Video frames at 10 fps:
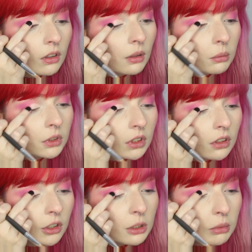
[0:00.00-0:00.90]
I'm just
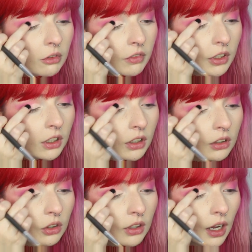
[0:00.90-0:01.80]
gonna use my finger
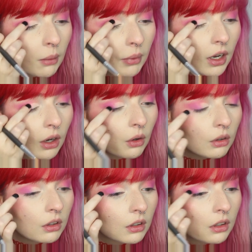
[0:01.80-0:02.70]
to tap out
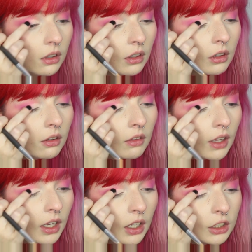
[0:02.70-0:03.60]

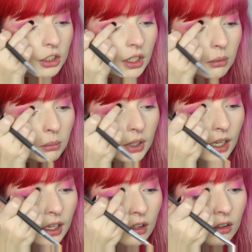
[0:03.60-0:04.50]
the edge and
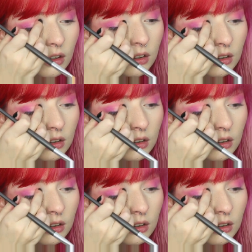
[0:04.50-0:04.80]
blend.